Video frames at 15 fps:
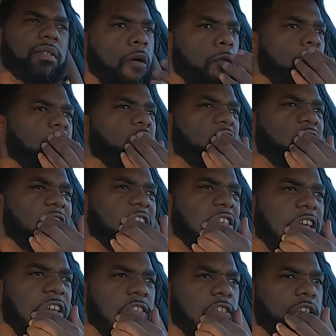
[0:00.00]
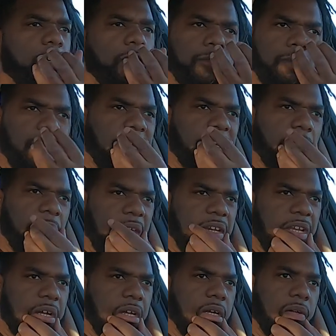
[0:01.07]
One of the things that concerns me,
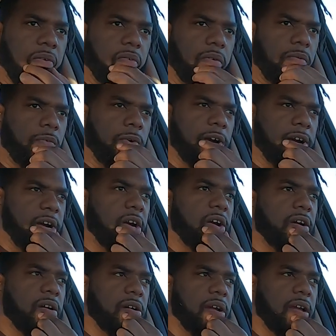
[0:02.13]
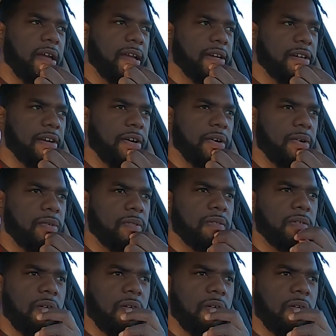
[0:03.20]
depending on where I go,